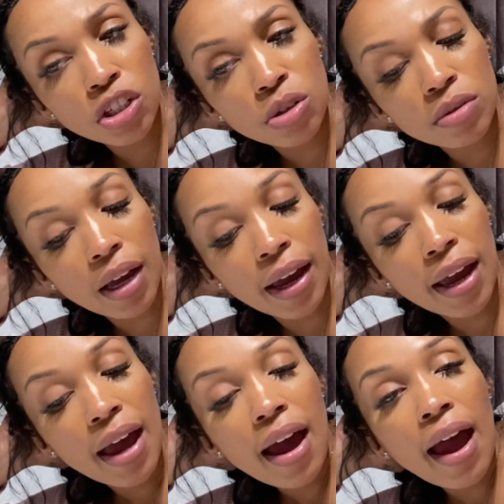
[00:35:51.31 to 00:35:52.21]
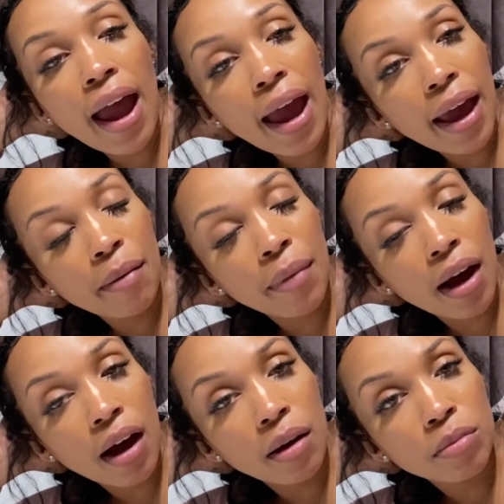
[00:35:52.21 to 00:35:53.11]
She was like, hey,
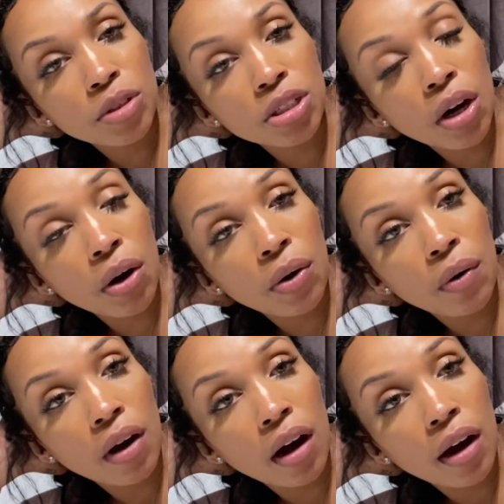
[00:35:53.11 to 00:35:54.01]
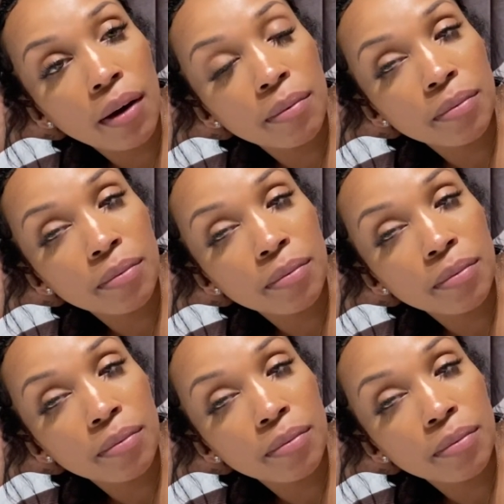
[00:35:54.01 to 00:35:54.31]
mom. So